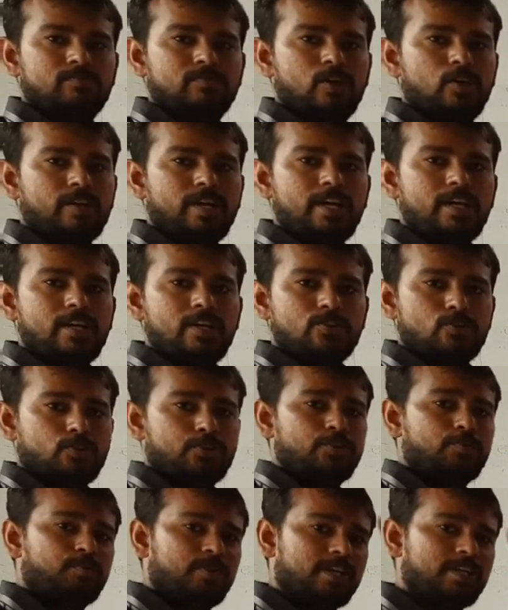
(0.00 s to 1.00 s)
Okay, so
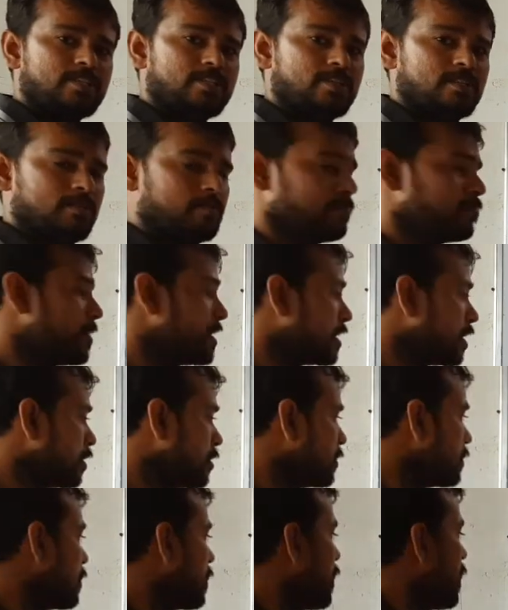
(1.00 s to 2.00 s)
you please
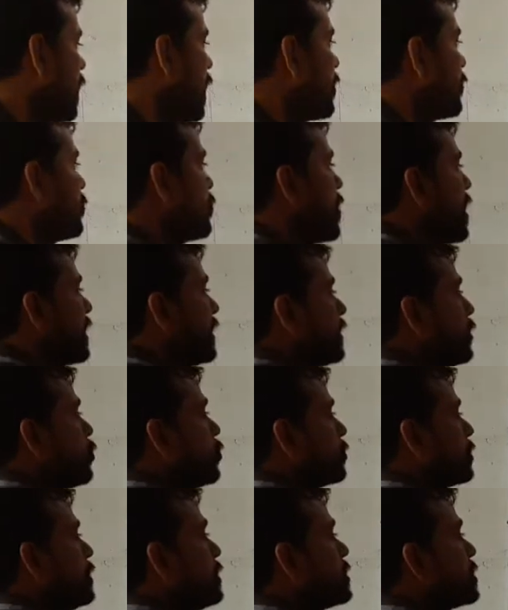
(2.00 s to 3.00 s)
better have in mind
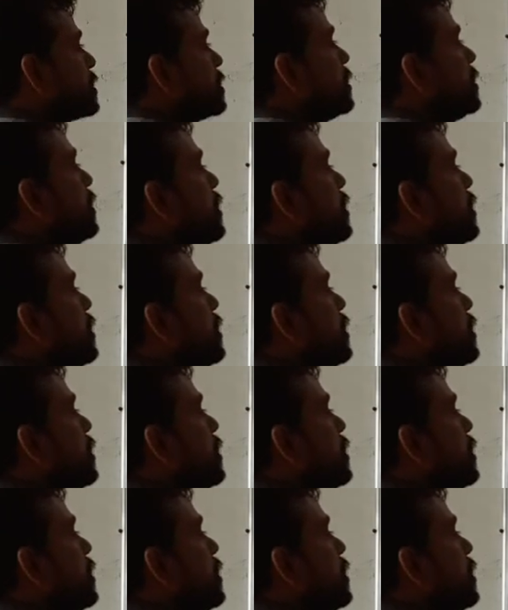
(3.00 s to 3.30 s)
of it.